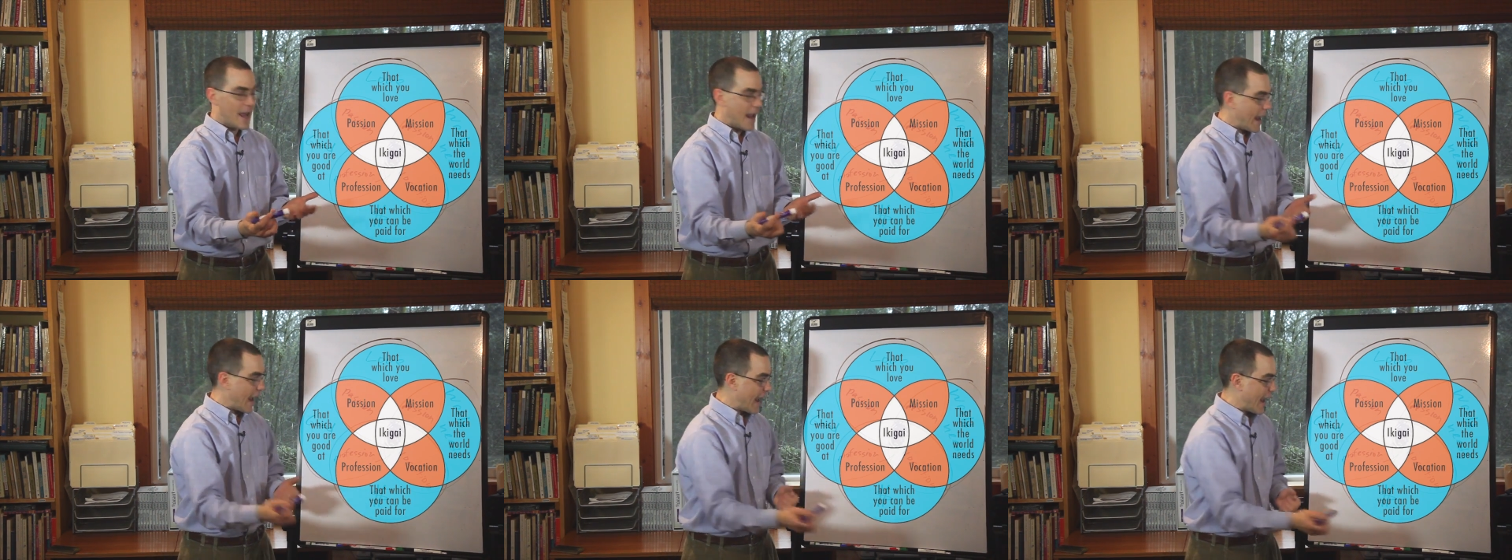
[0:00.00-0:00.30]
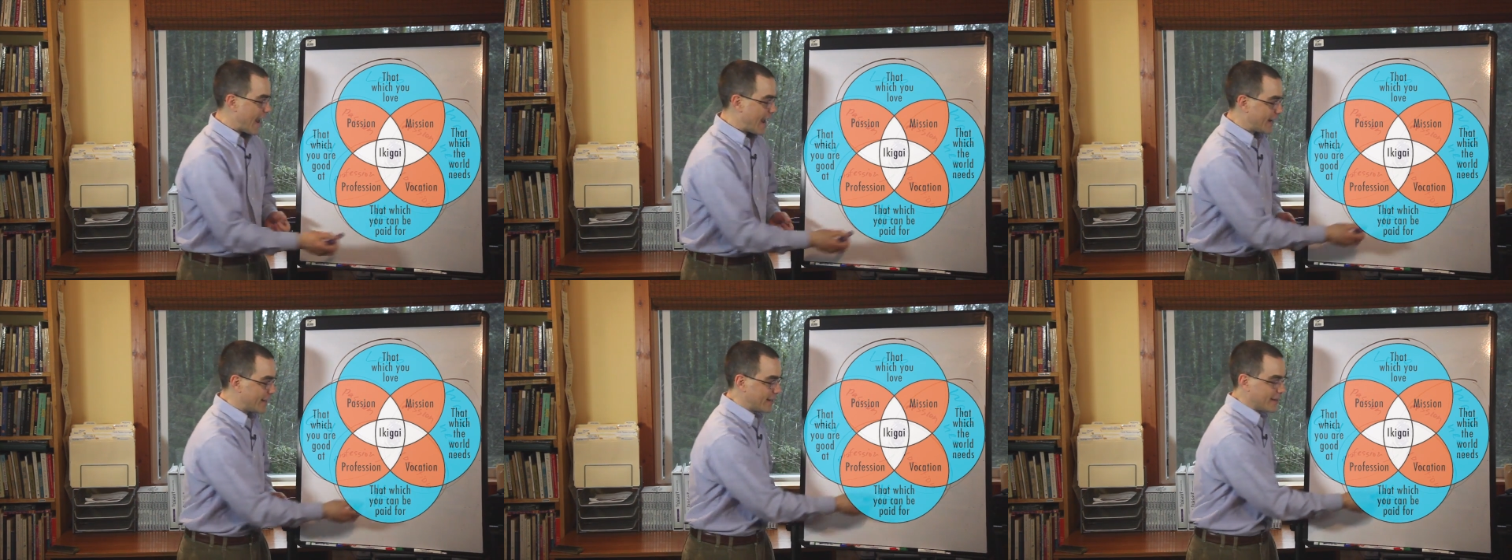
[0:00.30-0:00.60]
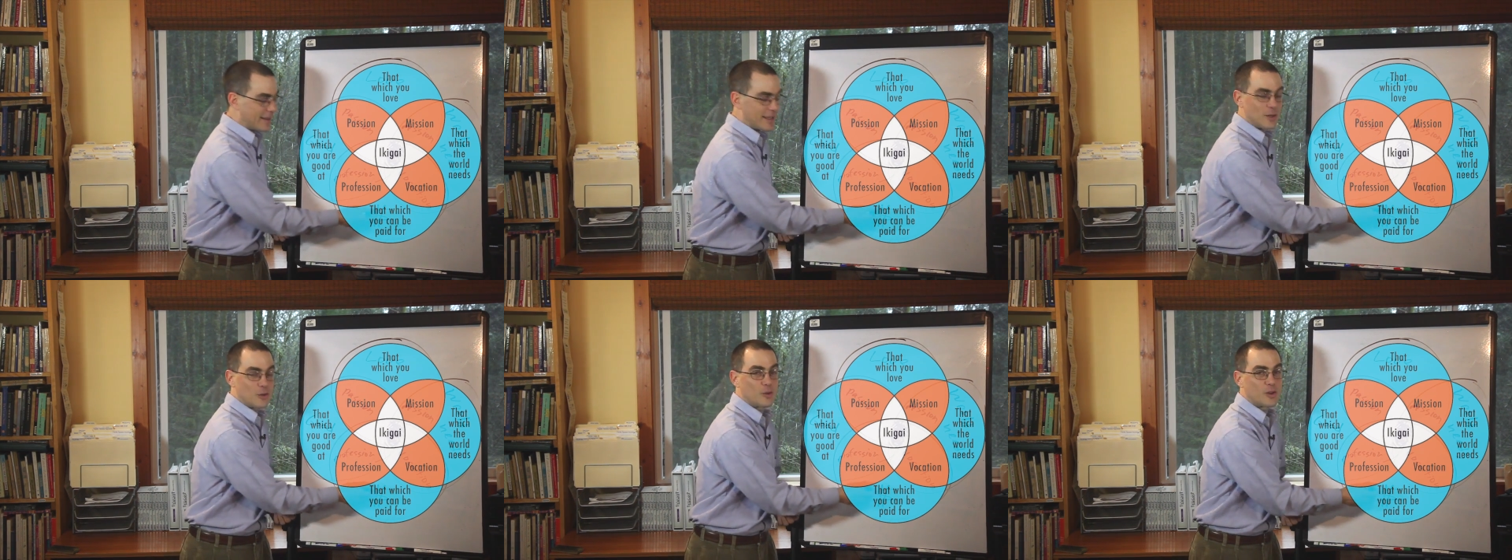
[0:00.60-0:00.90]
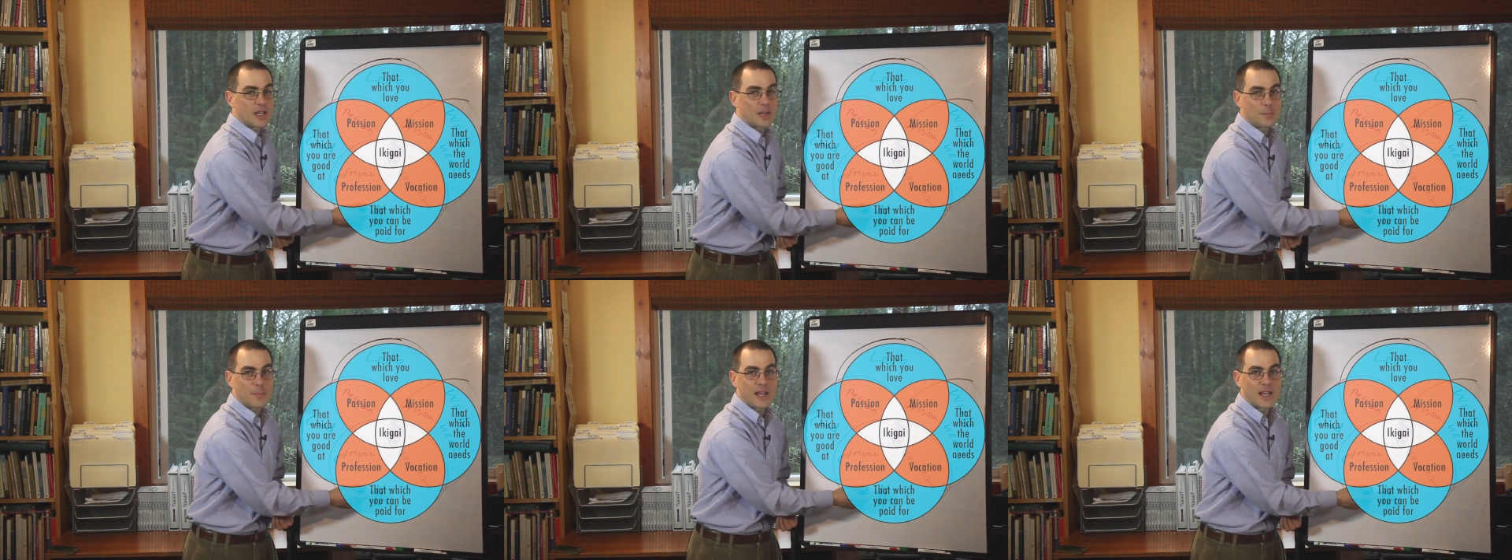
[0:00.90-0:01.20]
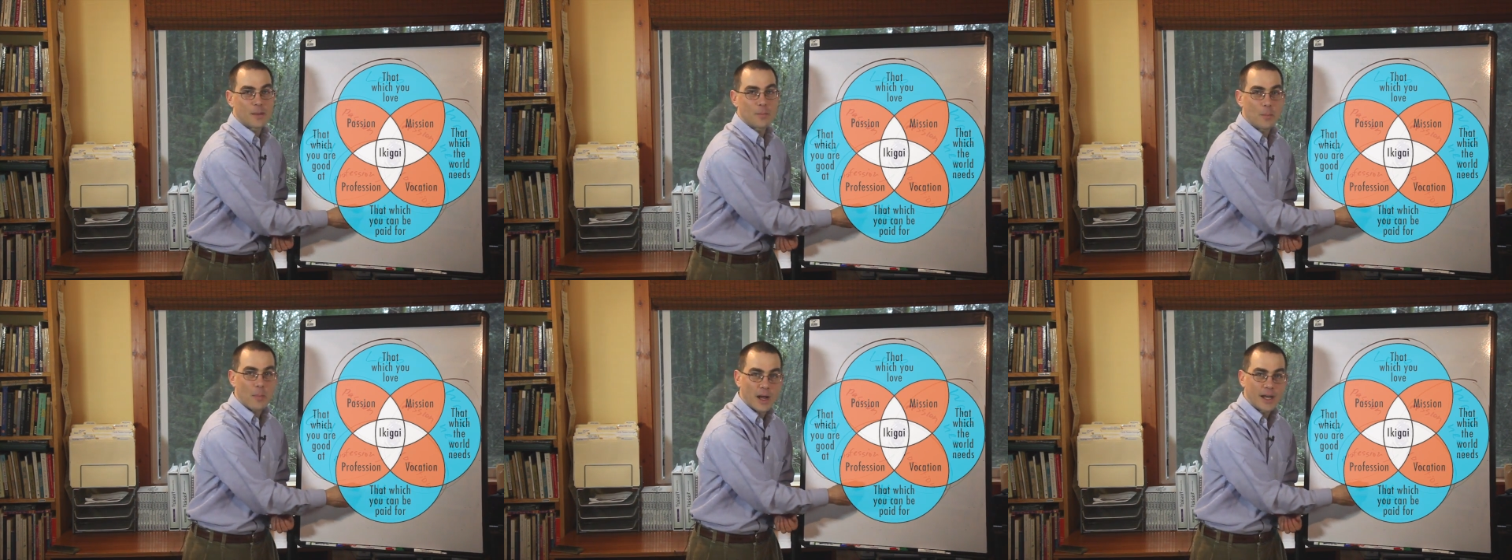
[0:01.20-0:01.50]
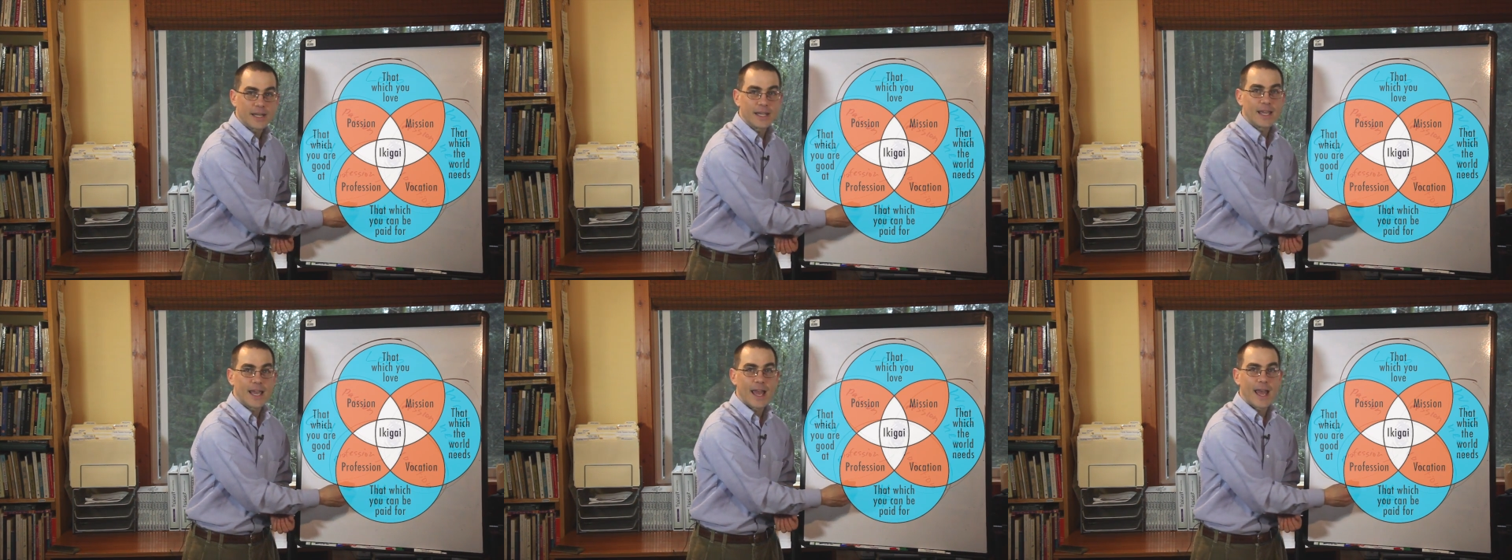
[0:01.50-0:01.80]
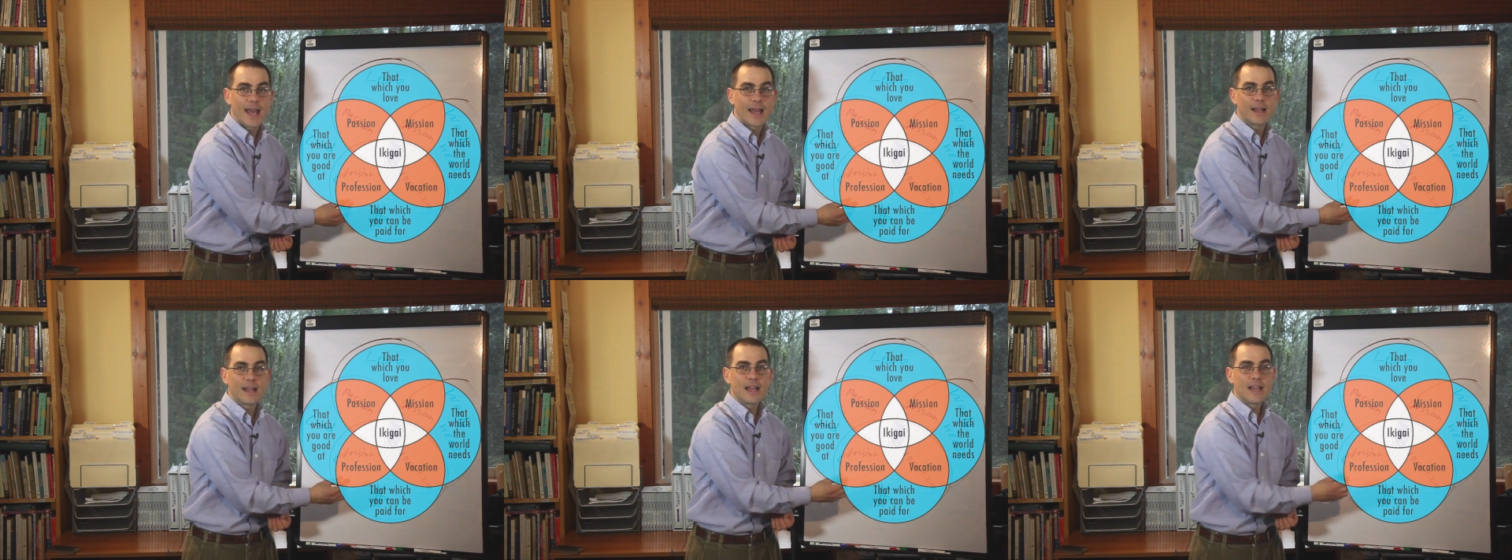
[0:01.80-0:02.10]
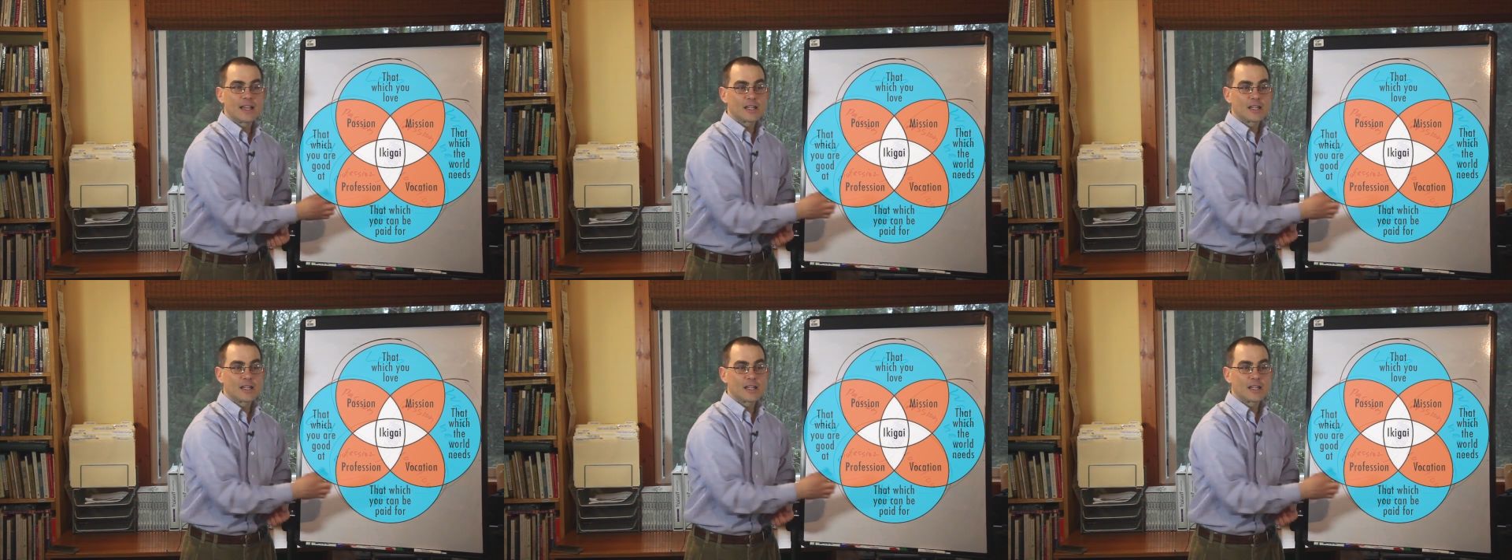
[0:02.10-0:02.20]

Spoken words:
and that you can make money at